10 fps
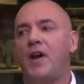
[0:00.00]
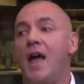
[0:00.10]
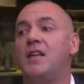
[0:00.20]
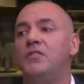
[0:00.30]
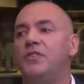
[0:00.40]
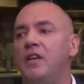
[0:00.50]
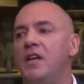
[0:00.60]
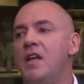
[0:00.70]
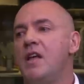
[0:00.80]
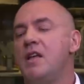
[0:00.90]
that I can
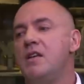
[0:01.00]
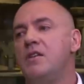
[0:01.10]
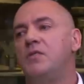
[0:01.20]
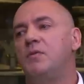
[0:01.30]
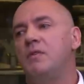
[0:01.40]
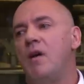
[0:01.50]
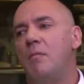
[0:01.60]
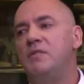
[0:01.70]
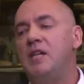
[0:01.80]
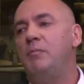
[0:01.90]
see is
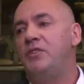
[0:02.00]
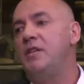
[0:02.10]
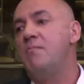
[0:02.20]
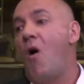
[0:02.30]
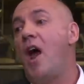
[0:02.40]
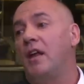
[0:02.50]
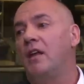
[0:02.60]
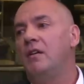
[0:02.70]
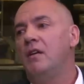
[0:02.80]
um, deep sea mining.